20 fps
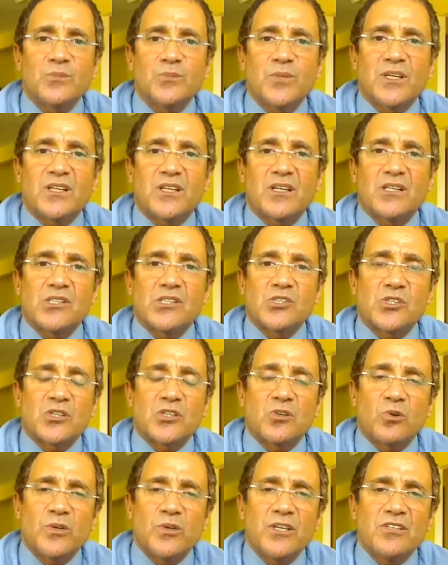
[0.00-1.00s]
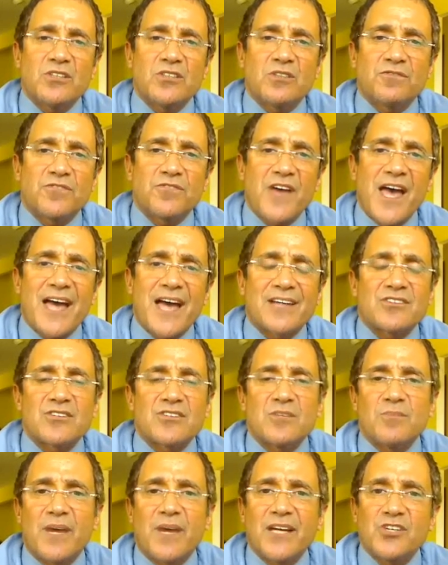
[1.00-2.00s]
because according to facts
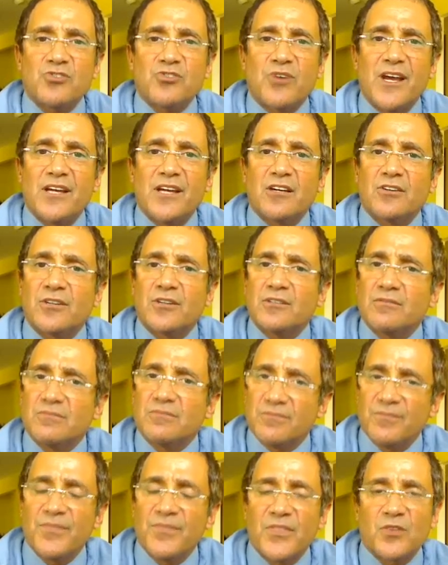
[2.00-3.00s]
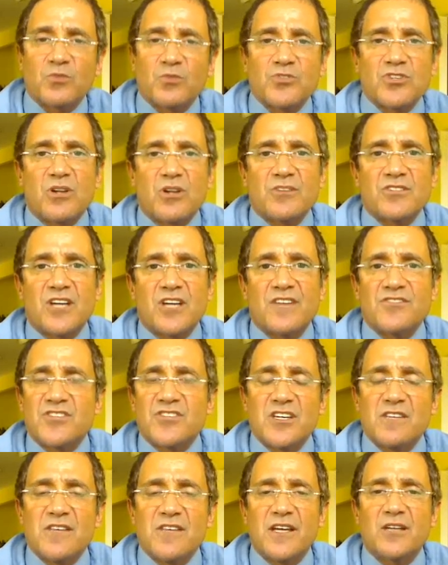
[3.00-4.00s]
and my trainer and the results I've
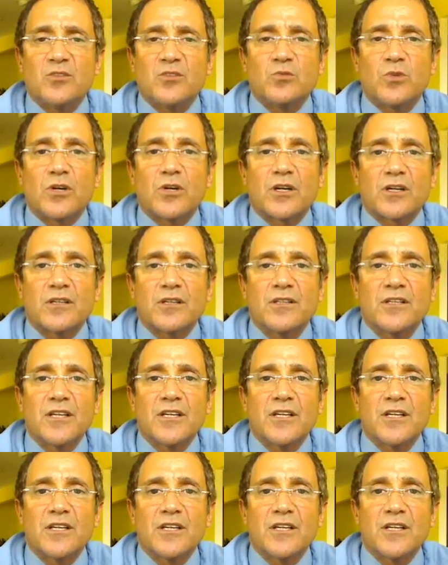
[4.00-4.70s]
seen, they don't work.